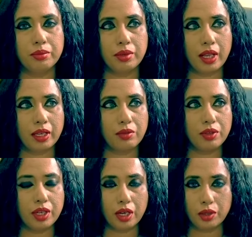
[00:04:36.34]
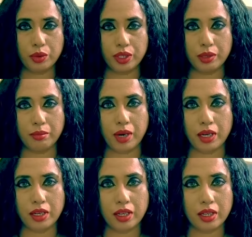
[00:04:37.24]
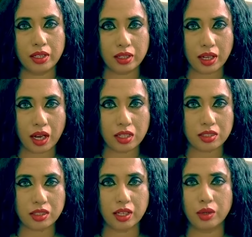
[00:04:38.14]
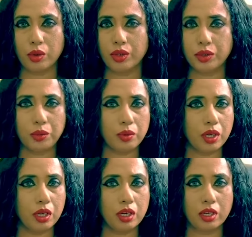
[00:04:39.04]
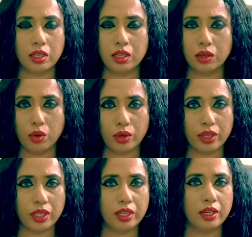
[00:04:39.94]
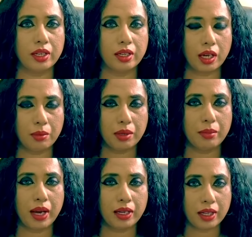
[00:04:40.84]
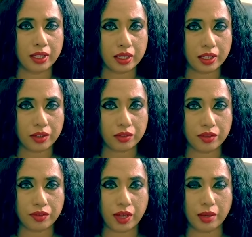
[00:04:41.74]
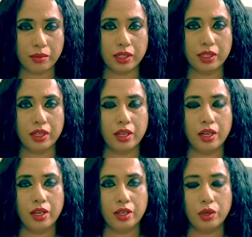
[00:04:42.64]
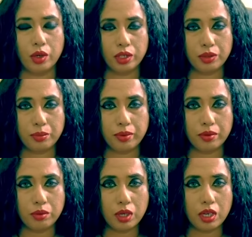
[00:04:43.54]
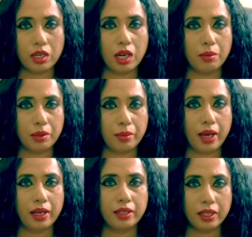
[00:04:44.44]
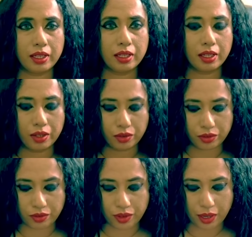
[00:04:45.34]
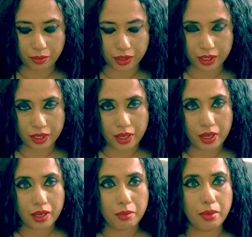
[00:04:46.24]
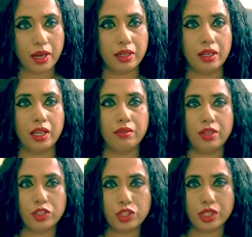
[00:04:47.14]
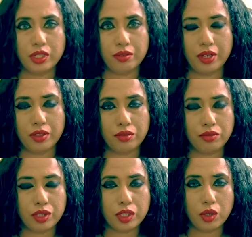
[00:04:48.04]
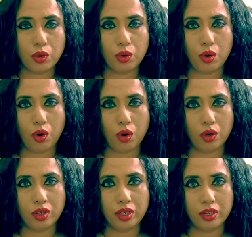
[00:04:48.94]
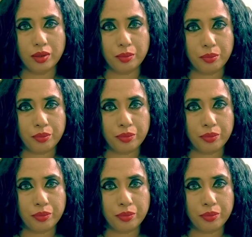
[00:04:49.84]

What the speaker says: like we are doing mundane tasks like going to work, going in and coming back, taking care of the family, going to work, coming back, taking care of the family. But eventually when we go on a